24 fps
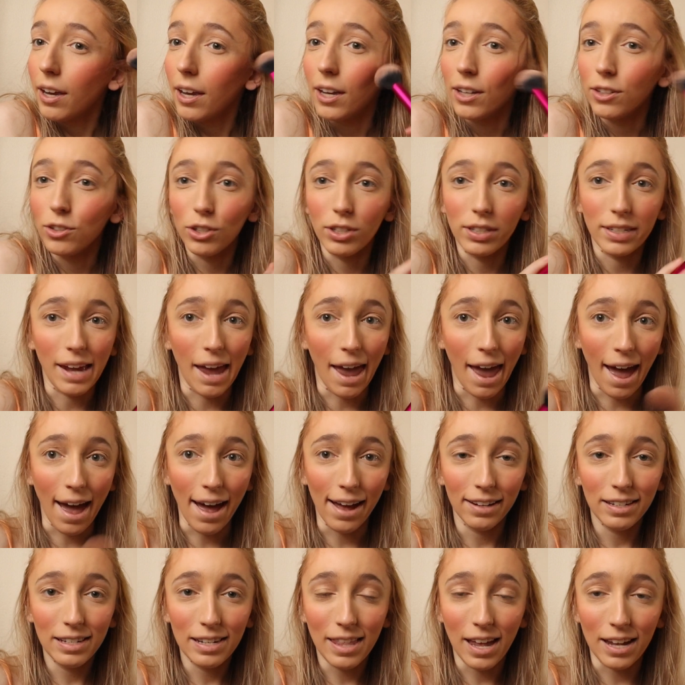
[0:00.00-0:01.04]
It just
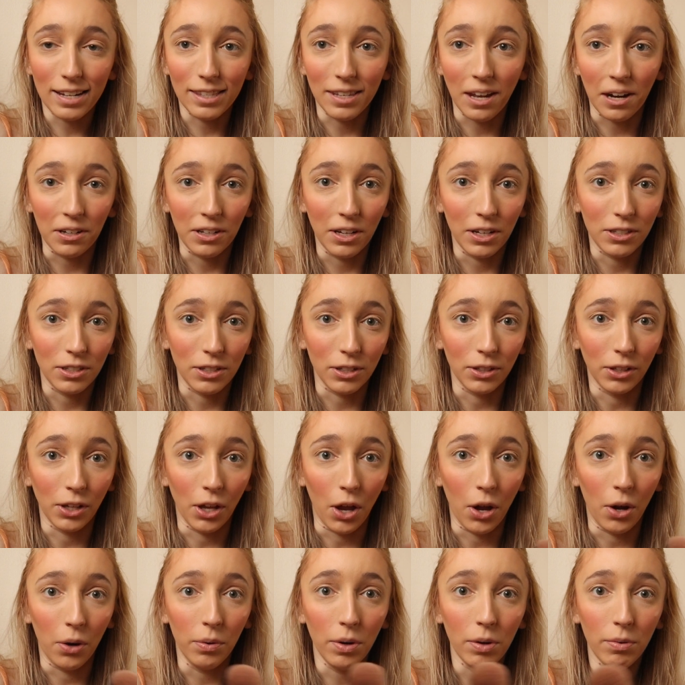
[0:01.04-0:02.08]
adds that sun-kissed
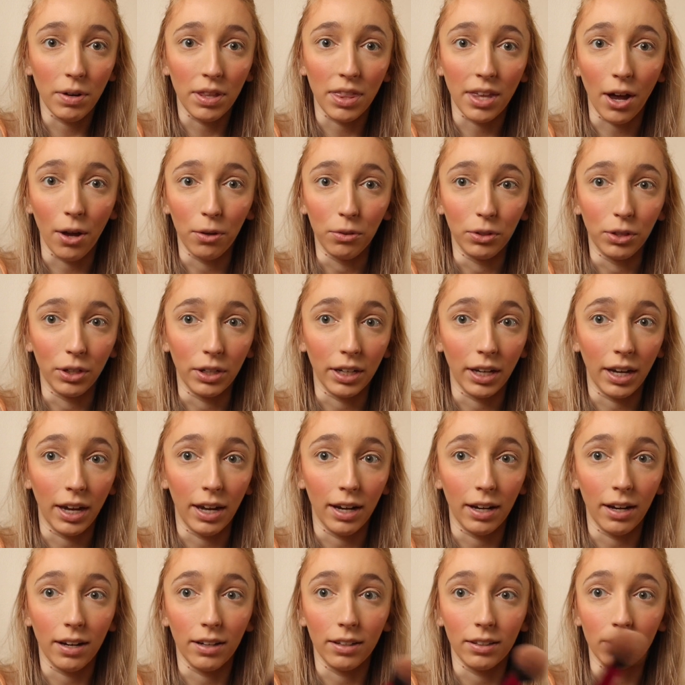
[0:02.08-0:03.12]
glow without
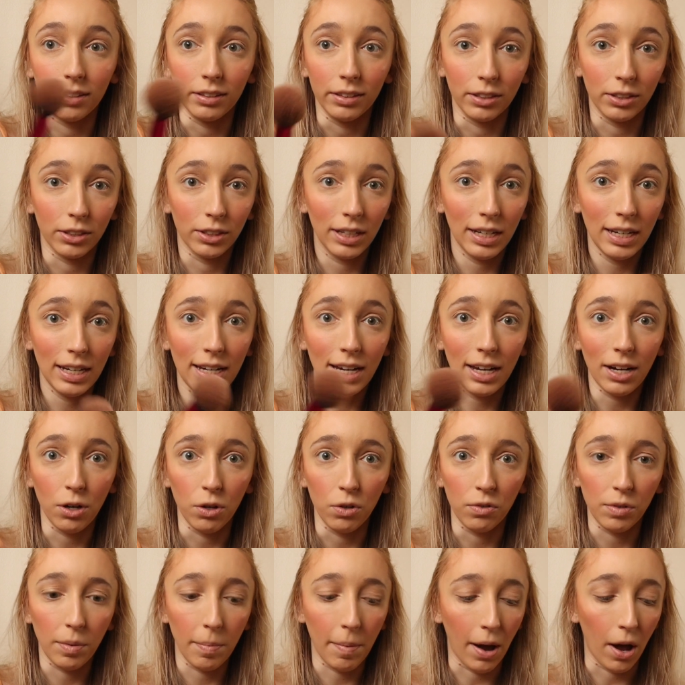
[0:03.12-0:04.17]
looking glittery and
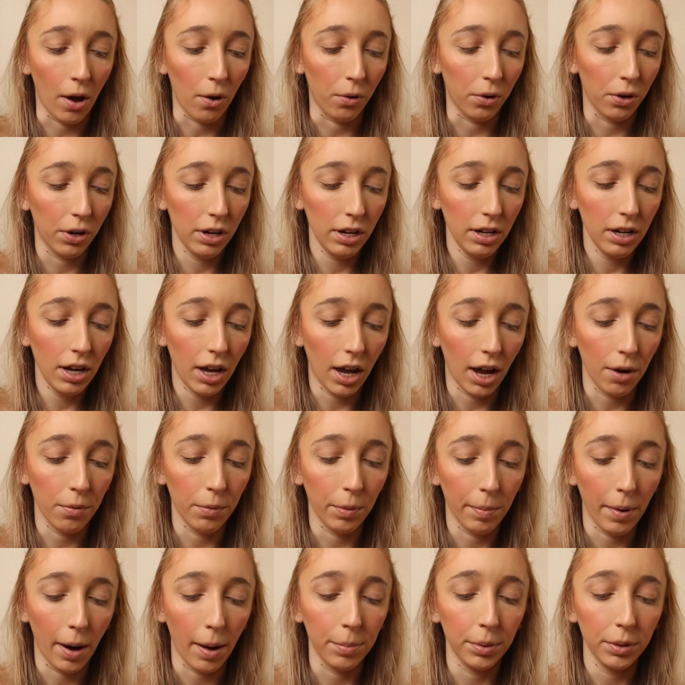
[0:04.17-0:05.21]
overpowering. I
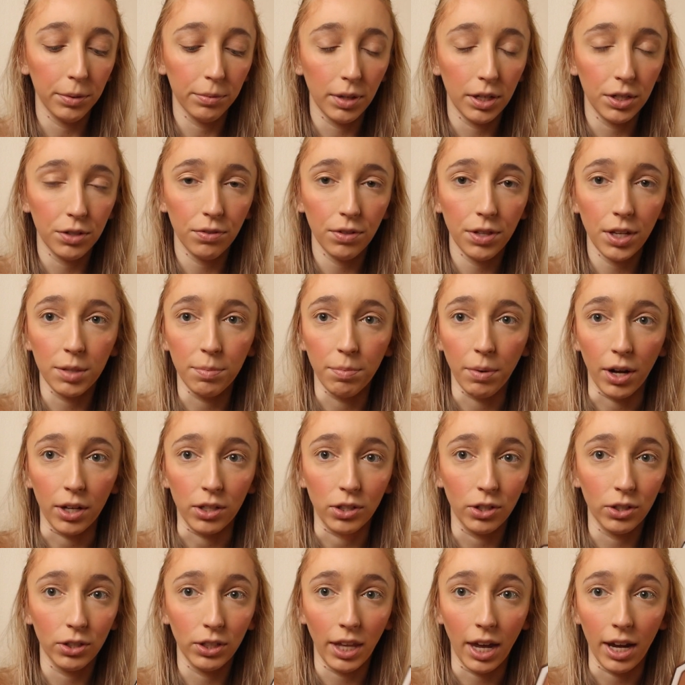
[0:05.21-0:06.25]
will probably reach for this
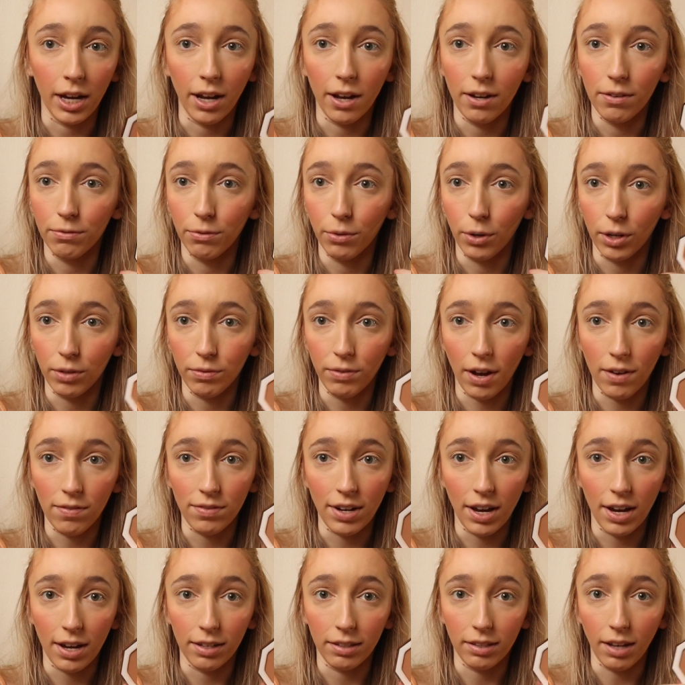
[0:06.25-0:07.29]
bronzer like 4 to 5
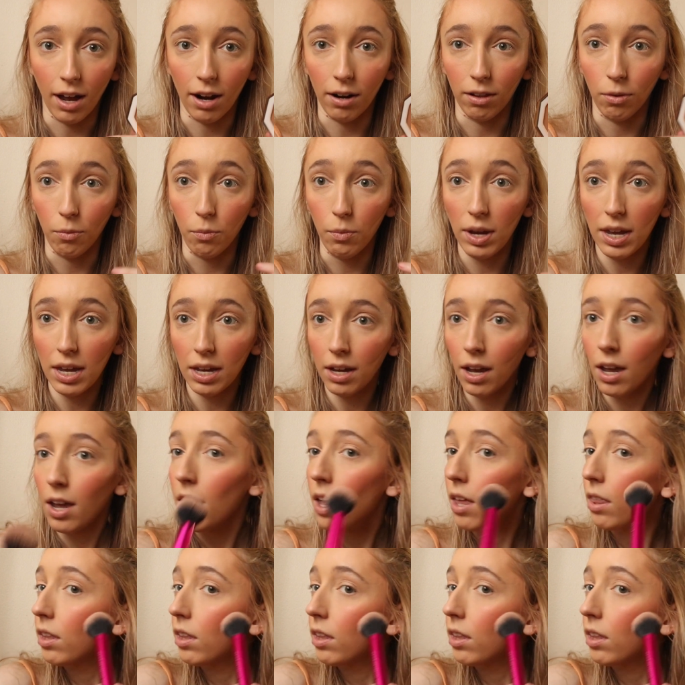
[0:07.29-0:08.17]
days out of the week.